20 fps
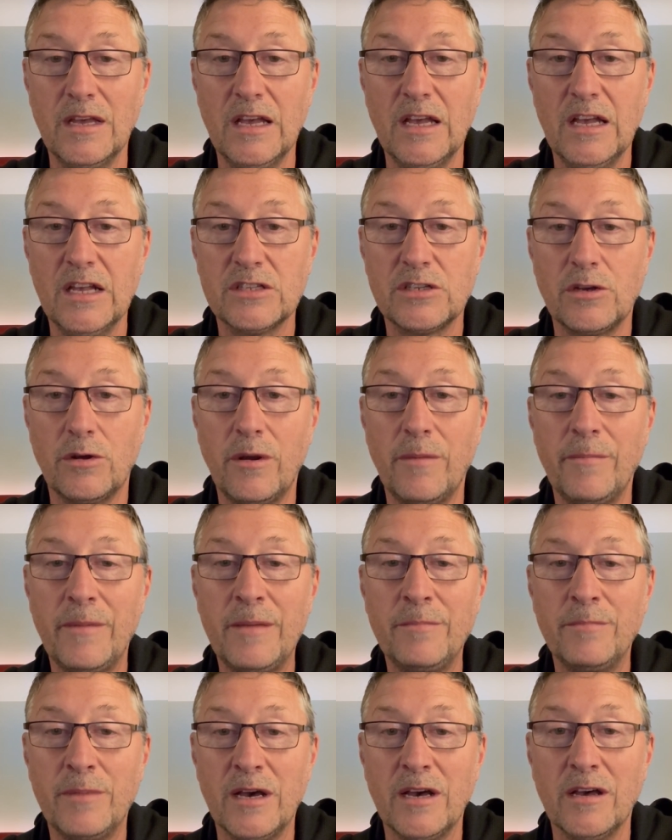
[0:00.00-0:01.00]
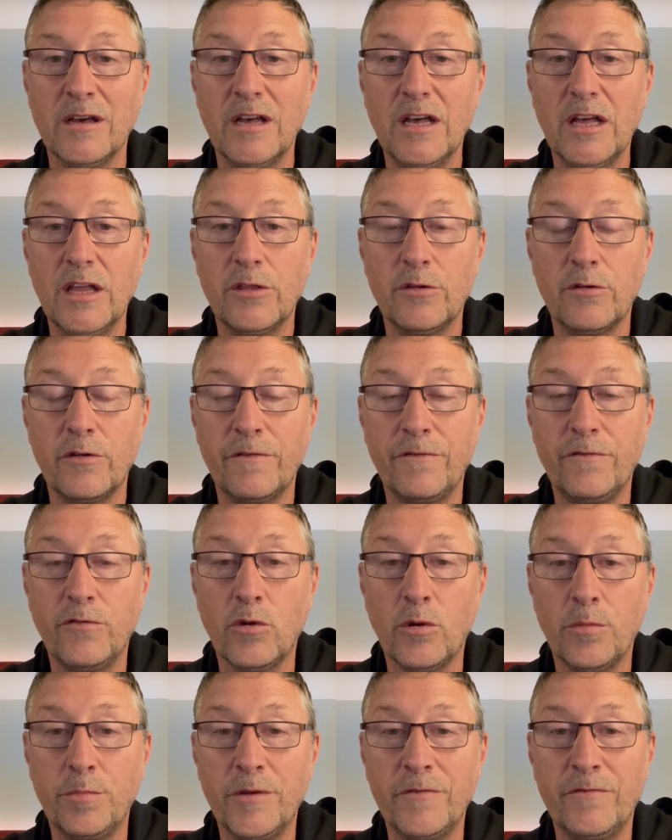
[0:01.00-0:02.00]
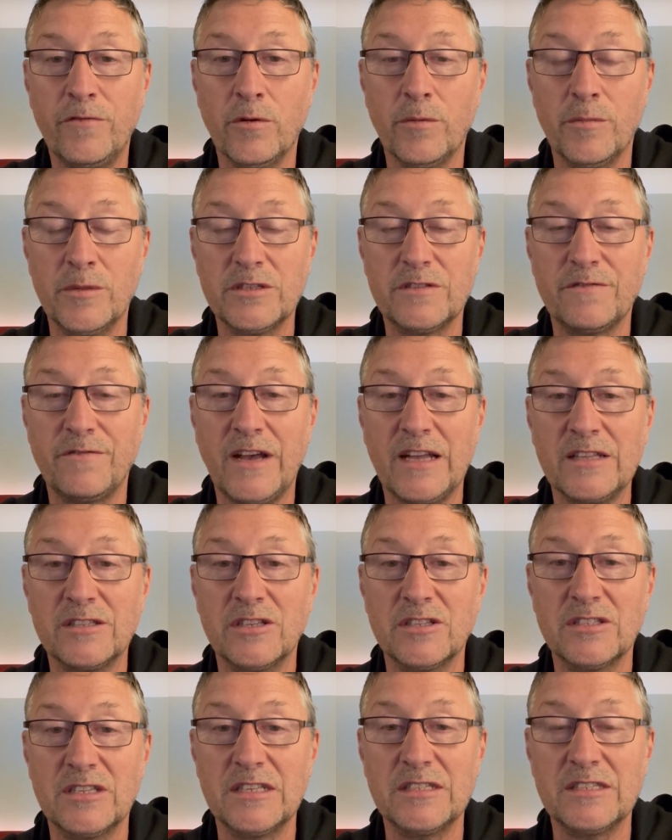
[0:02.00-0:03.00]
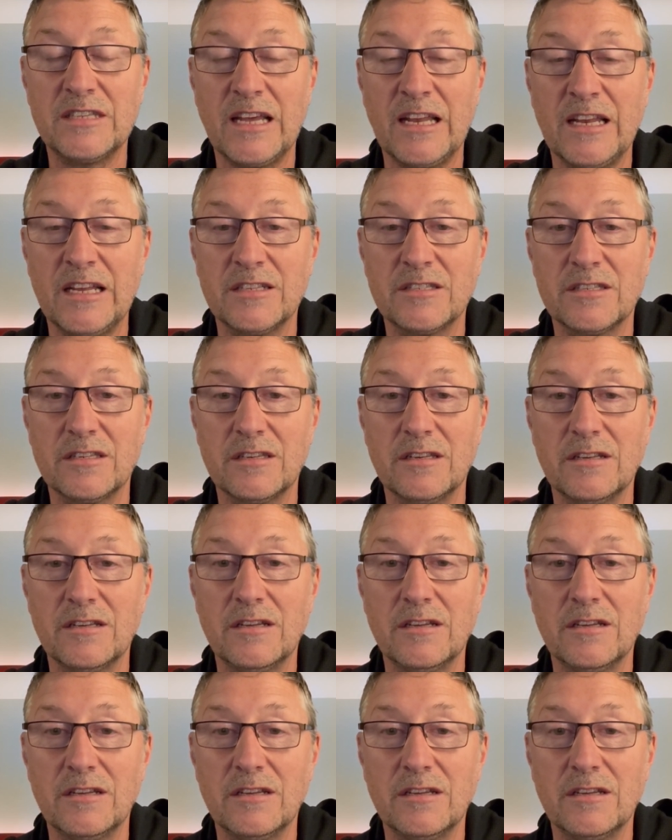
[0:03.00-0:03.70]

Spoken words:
So remember, there are 4 performance factors in tennis: